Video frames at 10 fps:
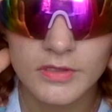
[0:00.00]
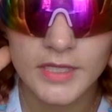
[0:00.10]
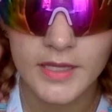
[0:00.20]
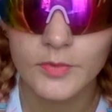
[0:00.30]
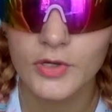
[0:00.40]

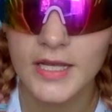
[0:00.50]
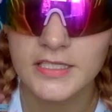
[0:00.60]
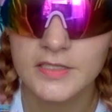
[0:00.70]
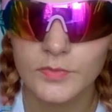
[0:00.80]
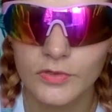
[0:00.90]
like I'm quite a
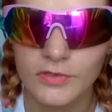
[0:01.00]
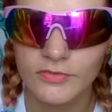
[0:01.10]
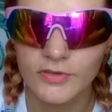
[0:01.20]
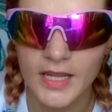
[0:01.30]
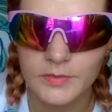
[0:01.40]
small
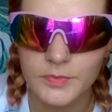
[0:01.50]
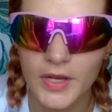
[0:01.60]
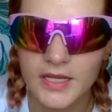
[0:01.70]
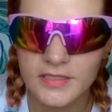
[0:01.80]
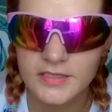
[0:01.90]
framed
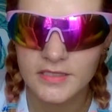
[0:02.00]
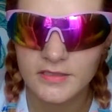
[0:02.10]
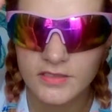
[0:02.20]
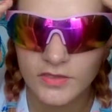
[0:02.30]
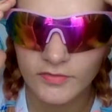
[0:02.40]

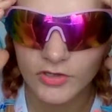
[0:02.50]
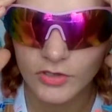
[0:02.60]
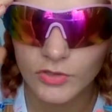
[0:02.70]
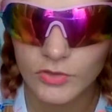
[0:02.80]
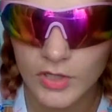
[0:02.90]
person, so I've got